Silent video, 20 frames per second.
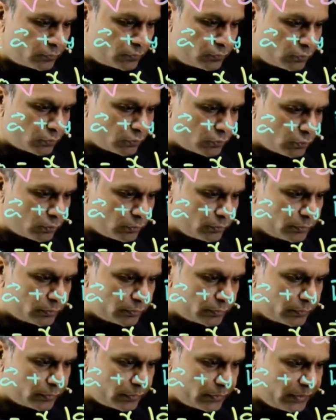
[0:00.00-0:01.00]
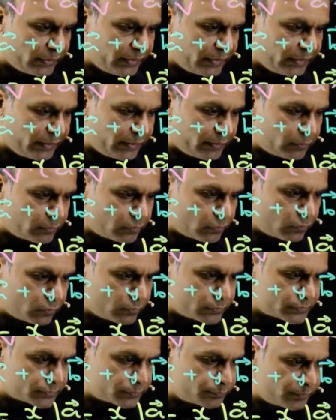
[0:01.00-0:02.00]
dot a
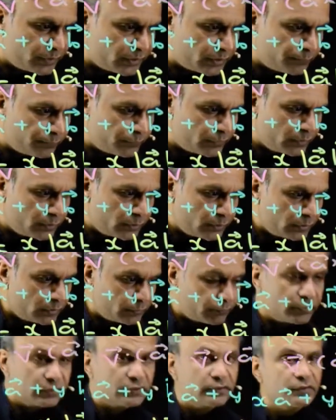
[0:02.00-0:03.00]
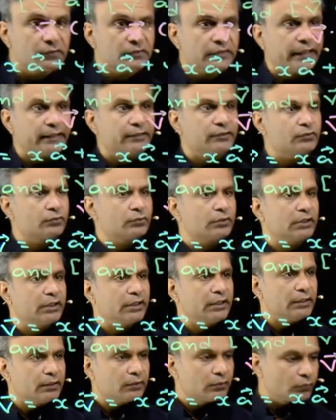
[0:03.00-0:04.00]
cross b, which is
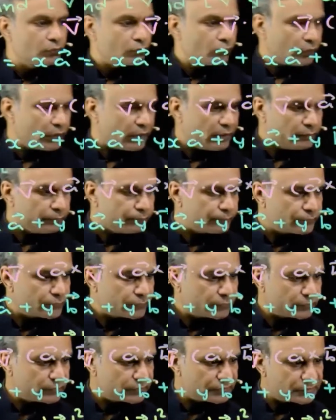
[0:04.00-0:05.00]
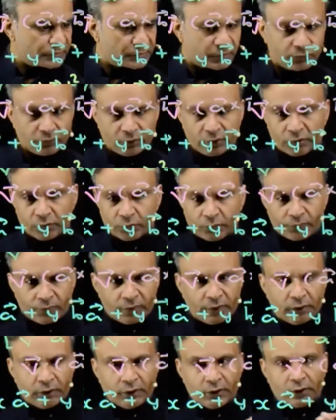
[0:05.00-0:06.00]
actually 1. This is equal to
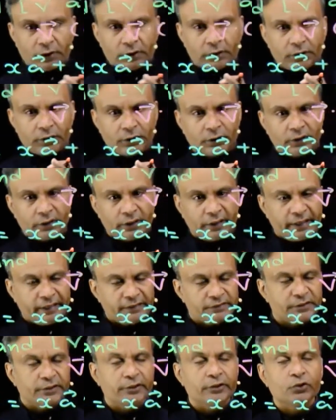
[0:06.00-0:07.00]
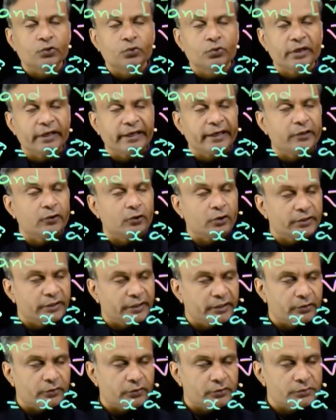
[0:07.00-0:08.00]
x into a dot
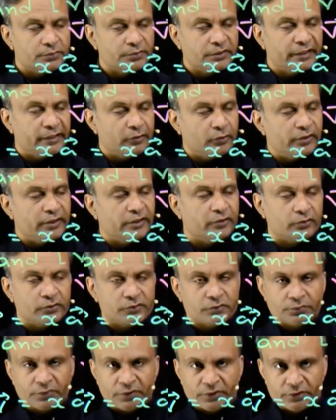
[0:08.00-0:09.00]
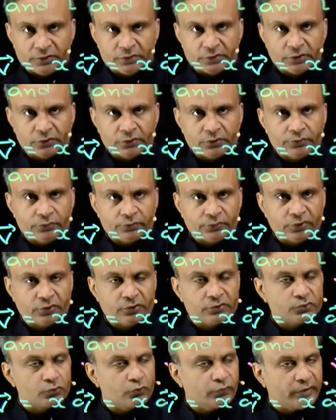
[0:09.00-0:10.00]
a cross b. A dot a cross b is 0
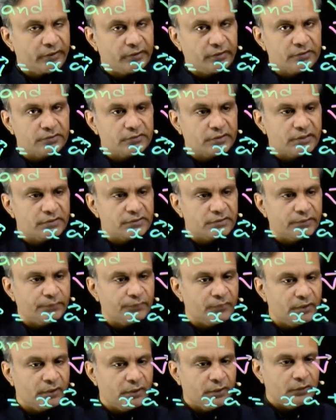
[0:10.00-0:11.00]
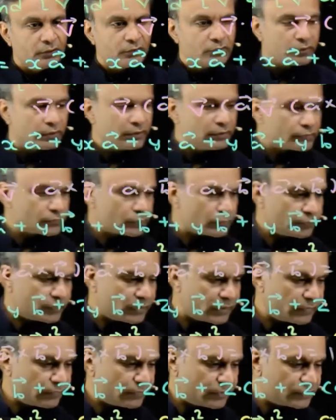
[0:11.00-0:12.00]
because two vectors are same. Okay, so
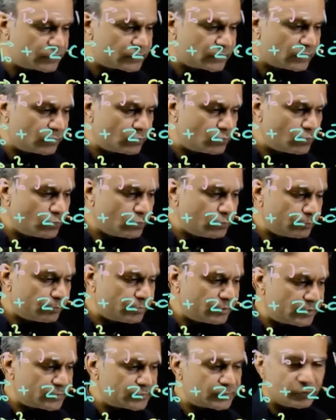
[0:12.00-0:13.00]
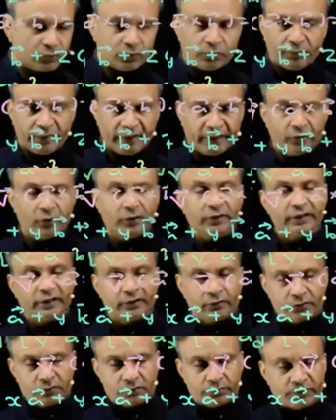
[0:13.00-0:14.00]
we have here 0 plus 0. B dot a
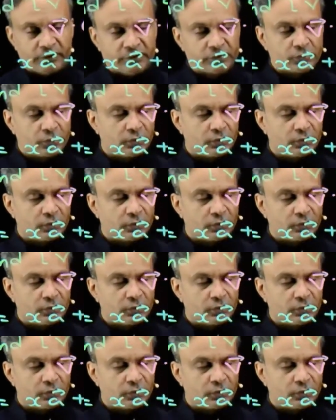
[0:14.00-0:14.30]
cross b is